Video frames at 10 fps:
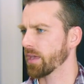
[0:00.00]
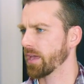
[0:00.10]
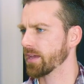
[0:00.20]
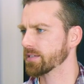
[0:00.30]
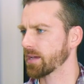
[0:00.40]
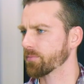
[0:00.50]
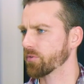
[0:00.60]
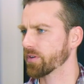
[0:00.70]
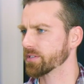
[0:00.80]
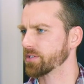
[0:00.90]
and I'm
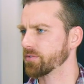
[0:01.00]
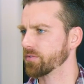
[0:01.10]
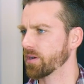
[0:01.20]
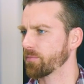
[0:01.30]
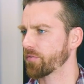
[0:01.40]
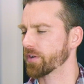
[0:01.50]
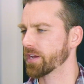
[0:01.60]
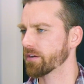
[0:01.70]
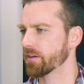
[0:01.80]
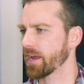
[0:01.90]
going to come over
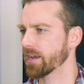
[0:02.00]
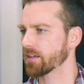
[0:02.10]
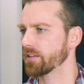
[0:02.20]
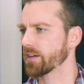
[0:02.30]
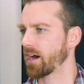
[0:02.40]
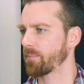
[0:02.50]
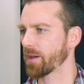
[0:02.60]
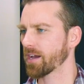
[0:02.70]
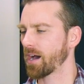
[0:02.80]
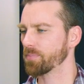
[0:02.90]
here and click on
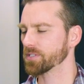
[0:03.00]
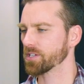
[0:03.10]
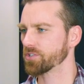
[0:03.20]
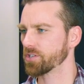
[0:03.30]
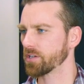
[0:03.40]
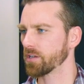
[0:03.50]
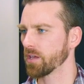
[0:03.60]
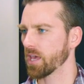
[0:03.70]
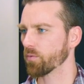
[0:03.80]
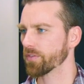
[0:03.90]
my composition
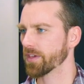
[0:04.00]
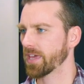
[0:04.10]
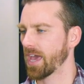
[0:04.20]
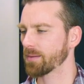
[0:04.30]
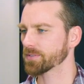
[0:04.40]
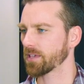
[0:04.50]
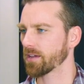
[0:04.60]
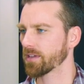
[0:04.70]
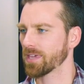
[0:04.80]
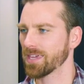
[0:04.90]
and with the caps
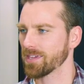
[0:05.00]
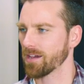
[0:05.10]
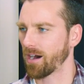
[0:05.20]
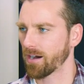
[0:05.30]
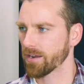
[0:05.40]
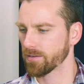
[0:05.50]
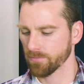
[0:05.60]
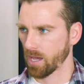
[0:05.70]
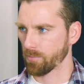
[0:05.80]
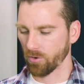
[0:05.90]
lock key on,
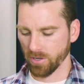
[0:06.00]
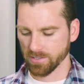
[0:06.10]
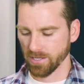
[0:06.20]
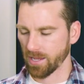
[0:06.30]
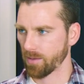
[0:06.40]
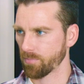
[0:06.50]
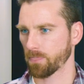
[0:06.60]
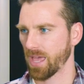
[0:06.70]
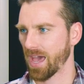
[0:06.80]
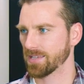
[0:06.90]
I'm going to type
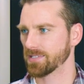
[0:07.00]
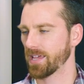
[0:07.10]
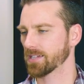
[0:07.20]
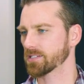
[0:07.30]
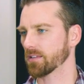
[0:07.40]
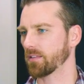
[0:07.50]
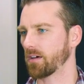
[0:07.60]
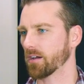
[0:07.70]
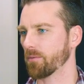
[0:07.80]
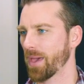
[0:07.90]
add text
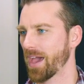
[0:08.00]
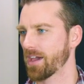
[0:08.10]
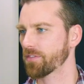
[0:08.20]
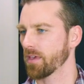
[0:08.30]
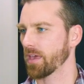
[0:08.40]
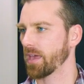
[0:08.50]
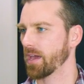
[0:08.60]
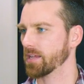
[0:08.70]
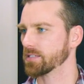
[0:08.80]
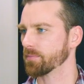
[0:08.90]
along a path
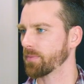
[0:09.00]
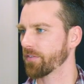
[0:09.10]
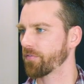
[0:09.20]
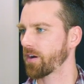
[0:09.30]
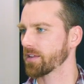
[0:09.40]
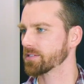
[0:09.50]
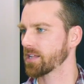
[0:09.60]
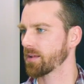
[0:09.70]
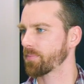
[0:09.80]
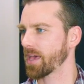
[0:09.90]
and my font is
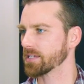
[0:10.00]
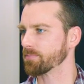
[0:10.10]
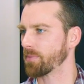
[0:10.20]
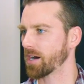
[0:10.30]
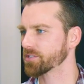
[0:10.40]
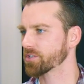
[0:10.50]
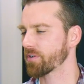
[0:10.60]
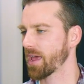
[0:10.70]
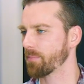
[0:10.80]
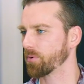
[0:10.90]
set up as
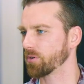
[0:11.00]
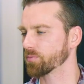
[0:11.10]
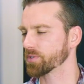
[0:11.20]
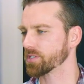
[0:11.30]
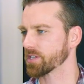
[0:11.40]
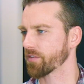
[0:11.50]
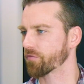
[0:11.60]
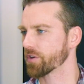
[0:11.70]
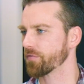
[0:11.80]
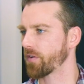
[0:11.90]
Montserrat Bold, which is a
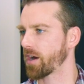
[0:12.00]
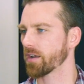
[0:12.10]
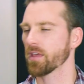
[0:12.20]
free font.